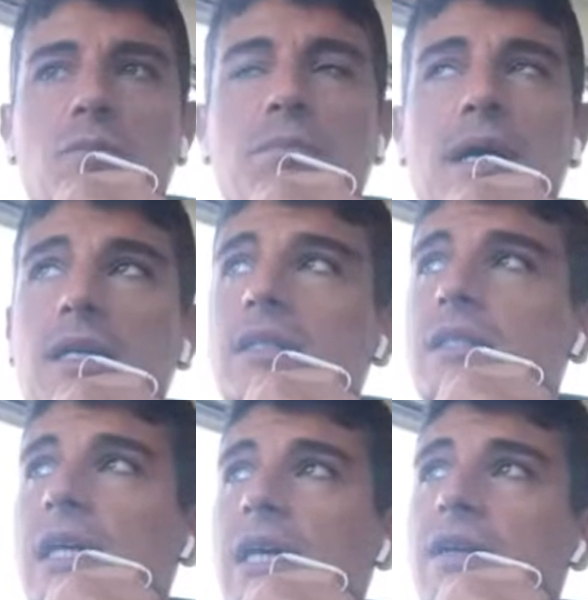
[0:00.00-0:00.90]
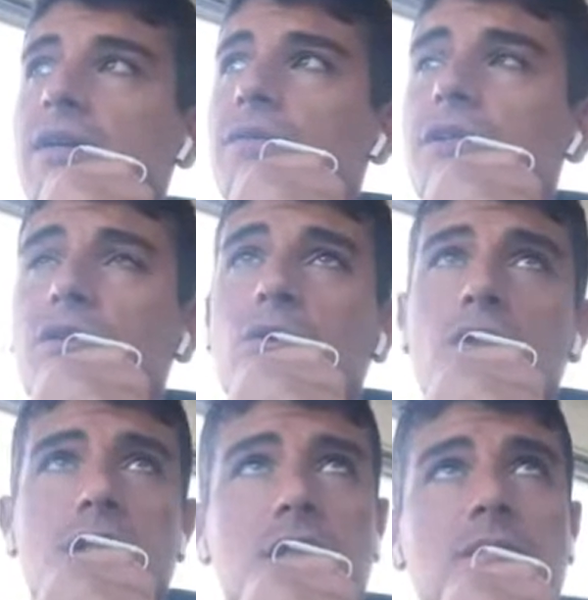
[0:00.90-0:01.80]
for parks and
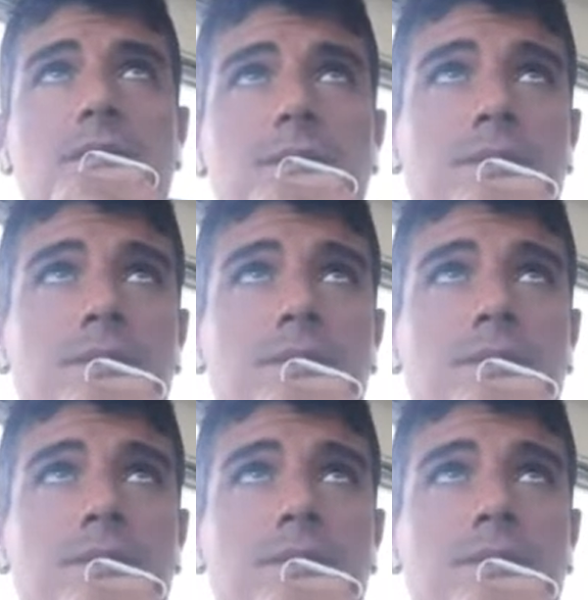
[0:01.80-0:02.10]
resorts.